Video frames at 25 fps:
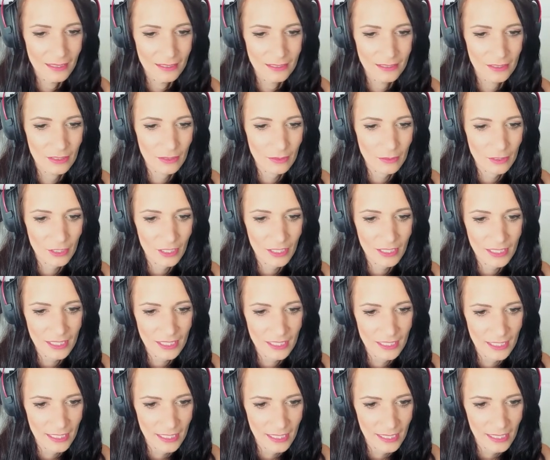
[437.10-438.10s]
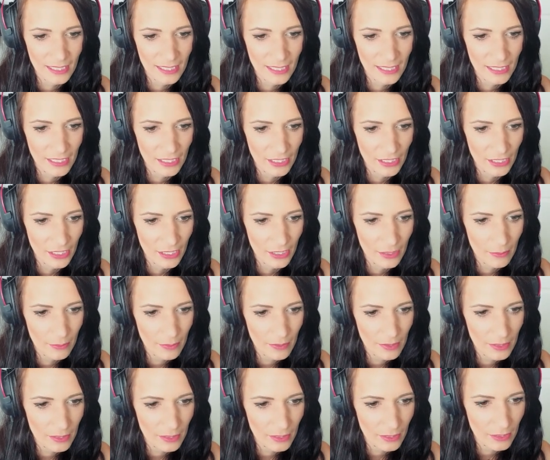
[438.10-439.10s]
Stop trying to cheat it. You know
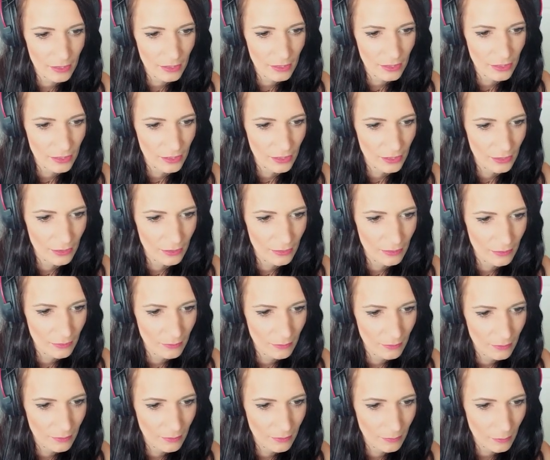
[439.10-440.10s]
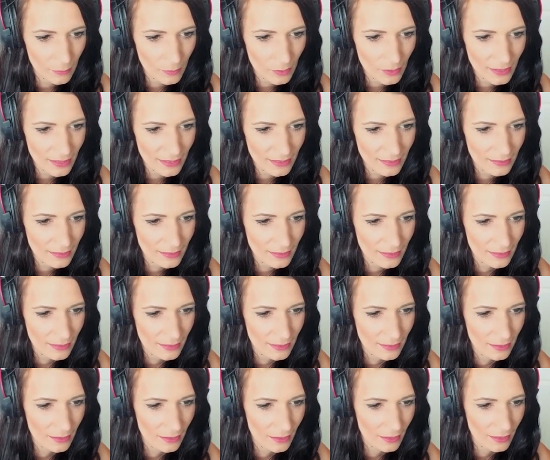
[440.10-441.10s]
what you gotta do. What is
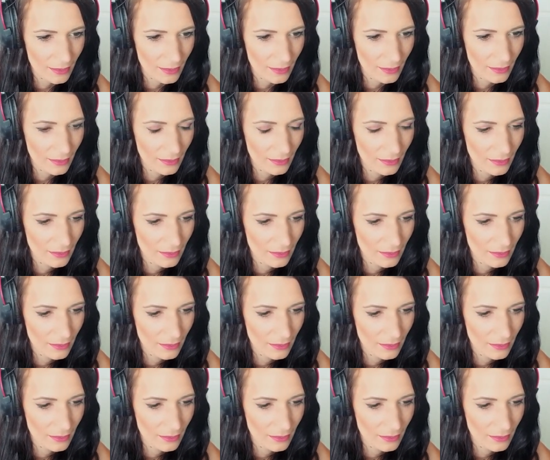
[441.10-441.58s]
this like?